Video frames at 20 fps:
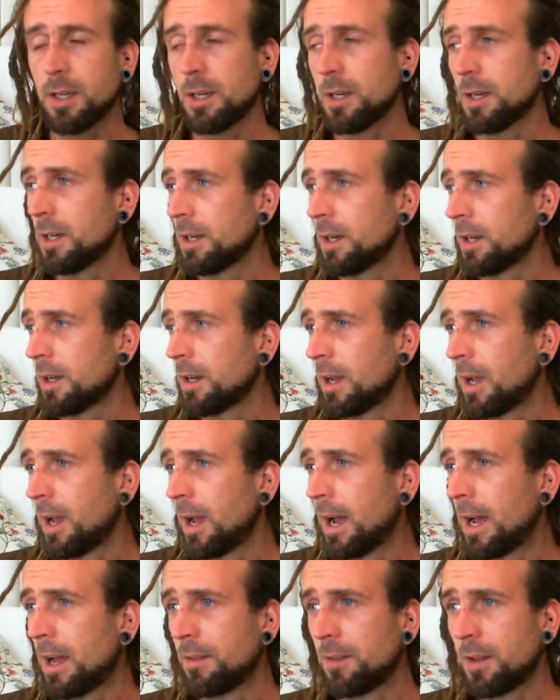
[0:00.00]
And then I
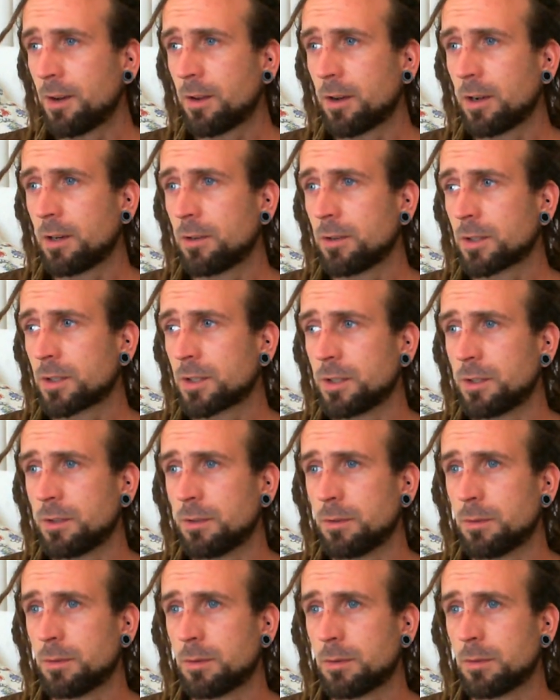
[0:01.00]
look to
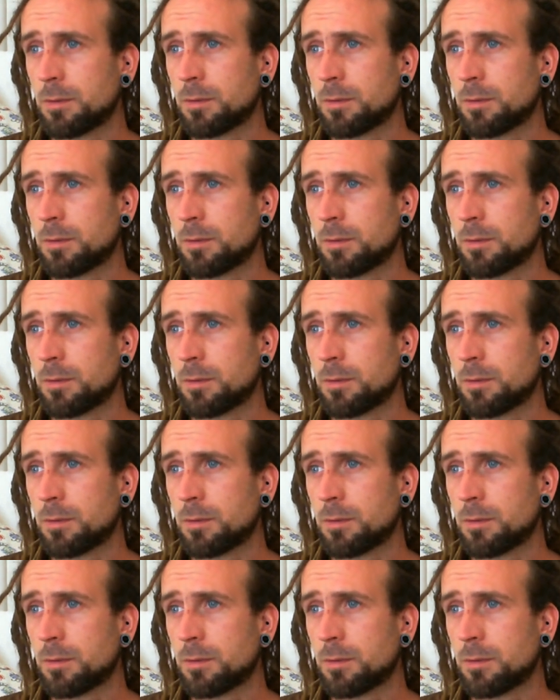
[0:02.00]
my